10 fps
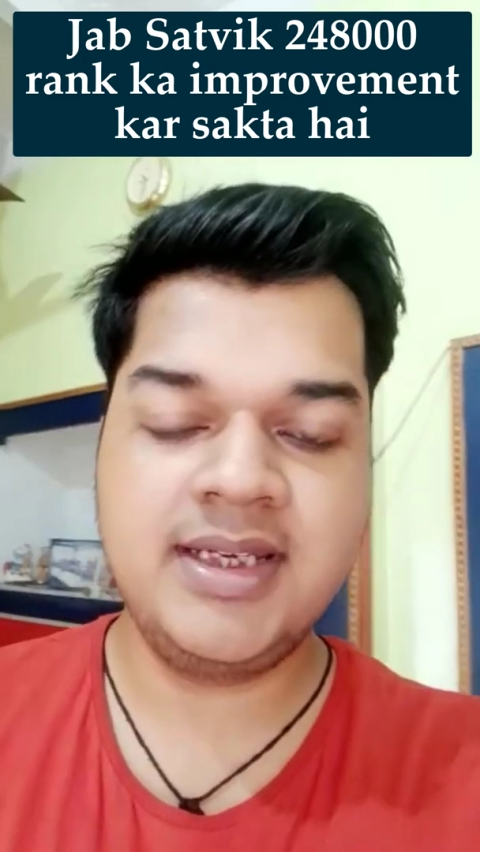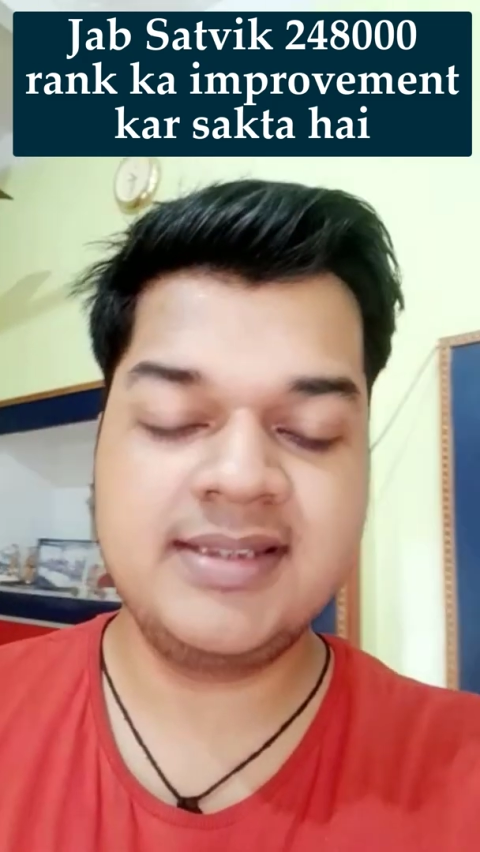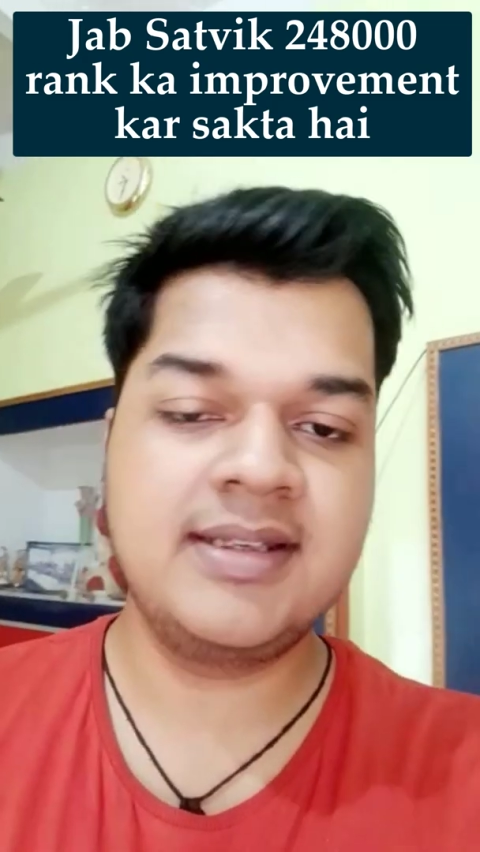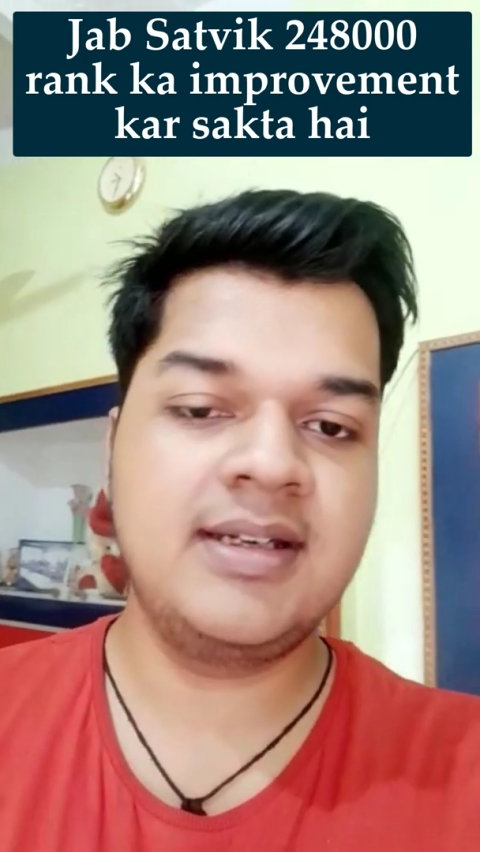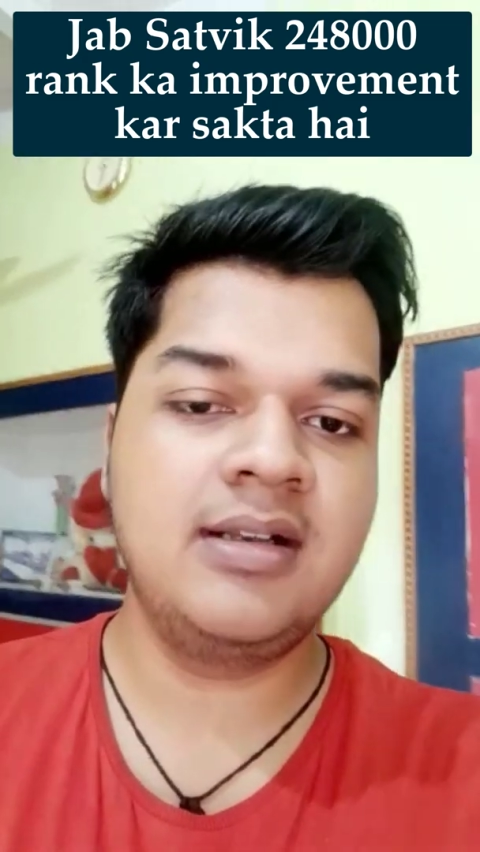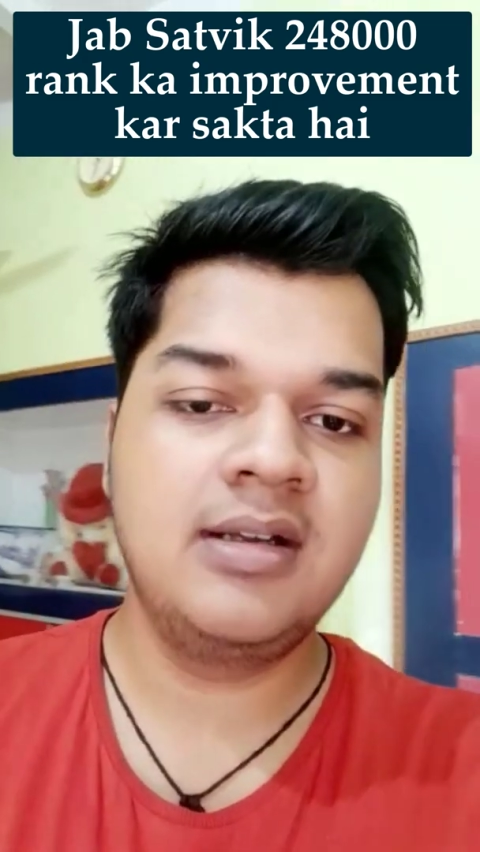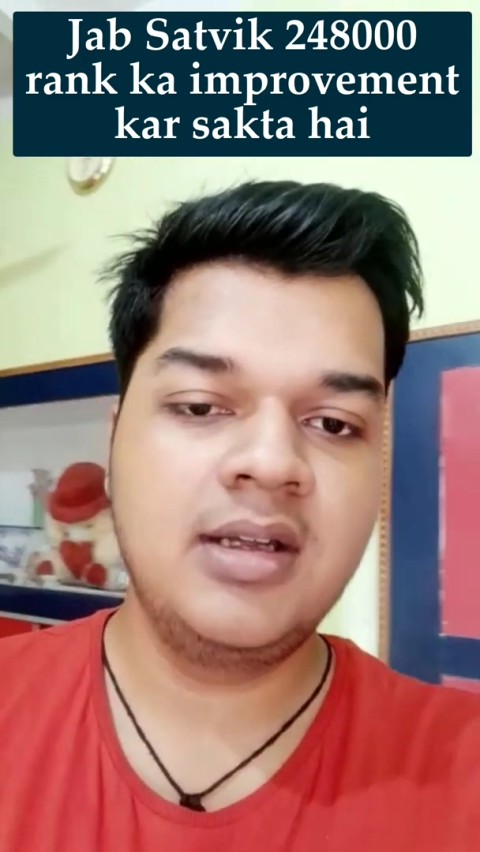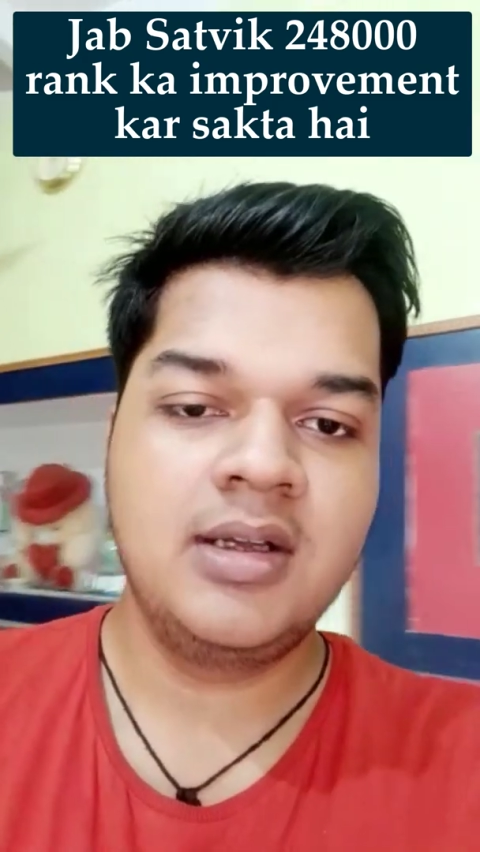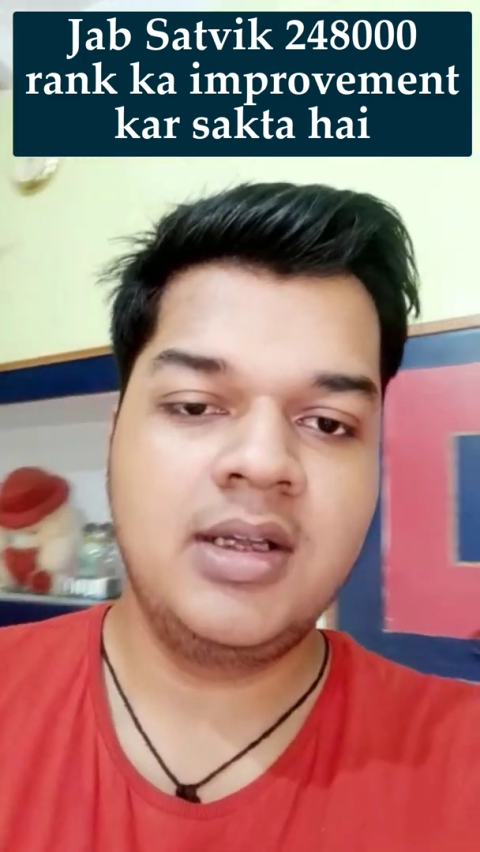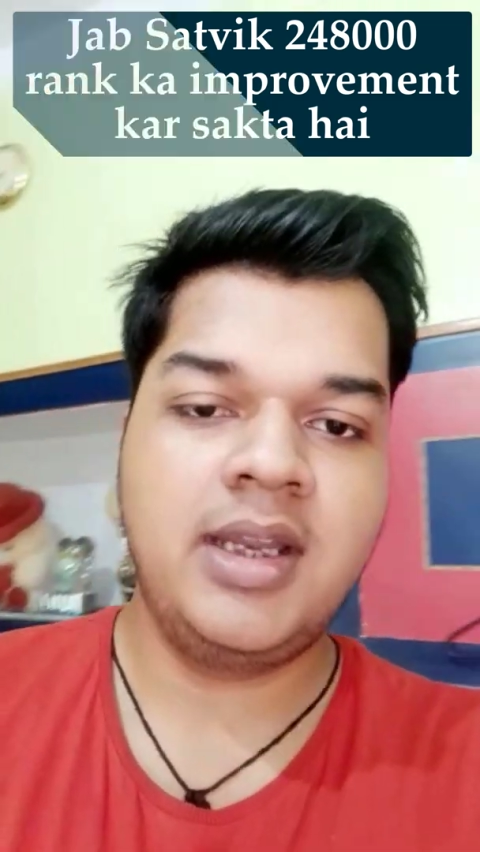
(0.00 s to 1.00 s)
eSaral
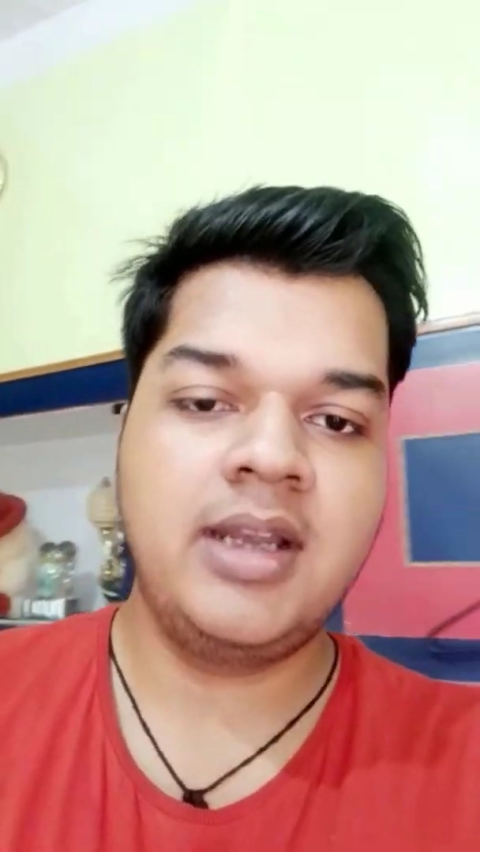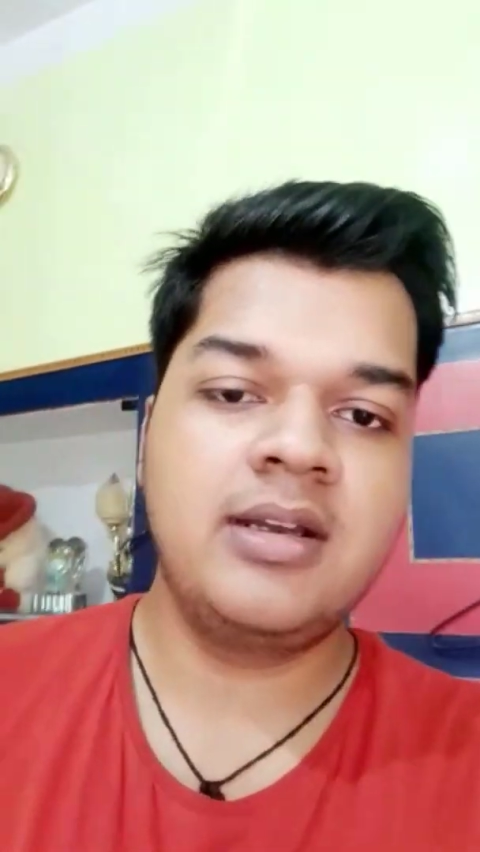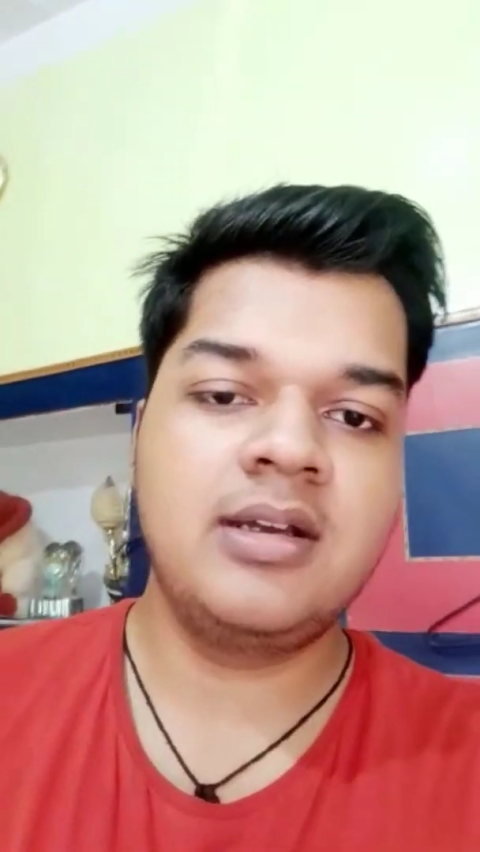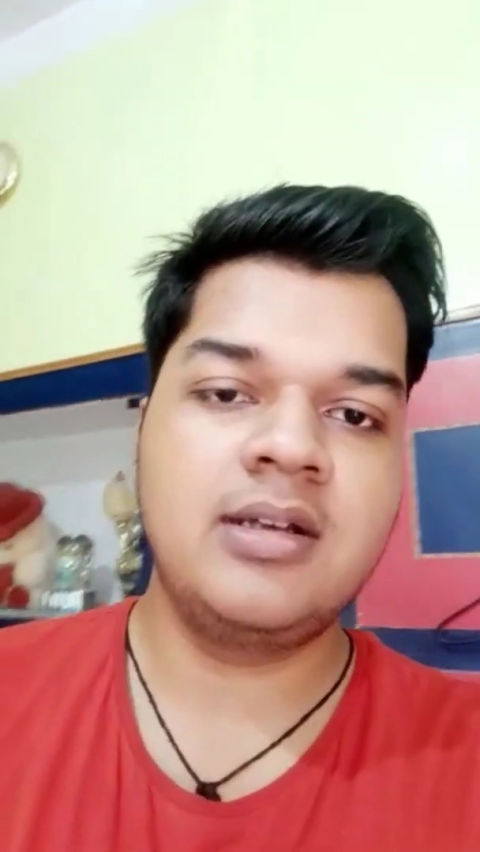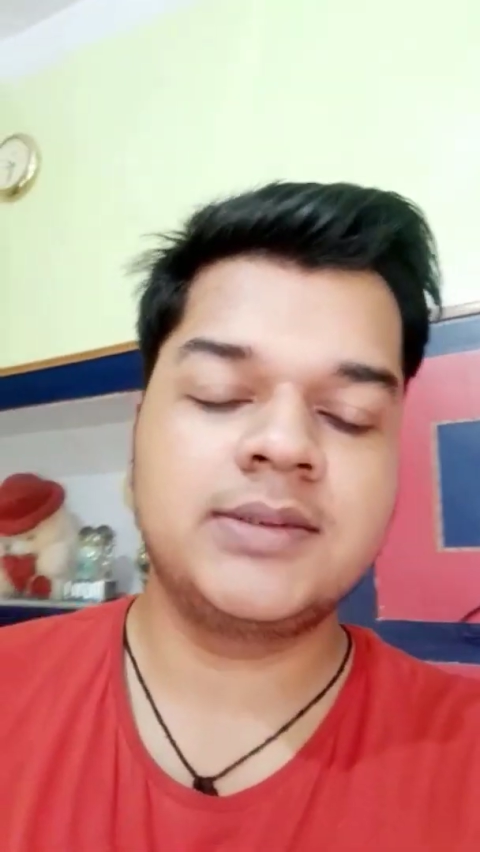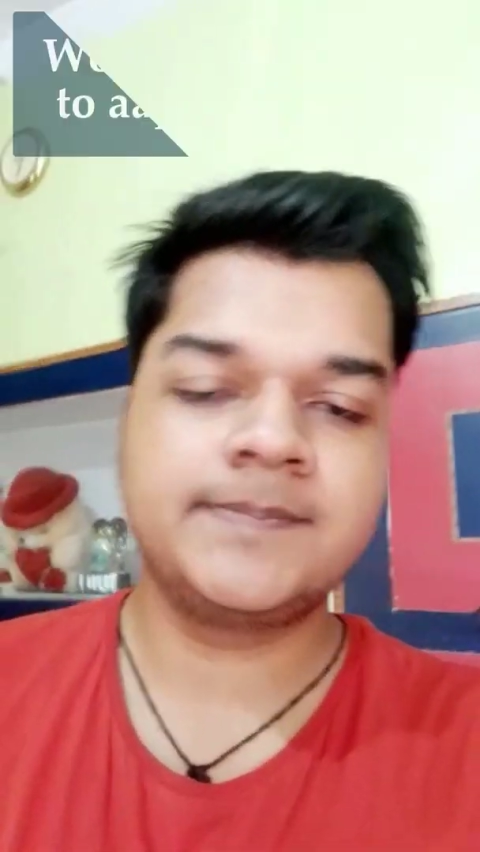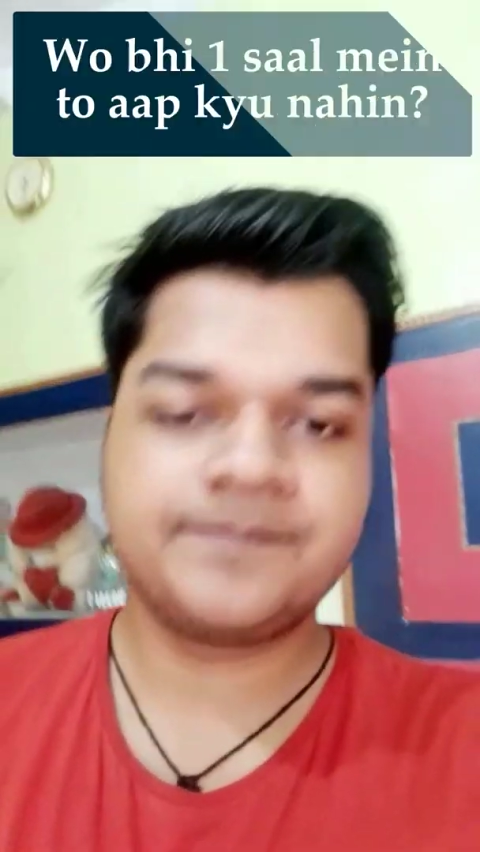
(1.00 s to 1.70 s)
and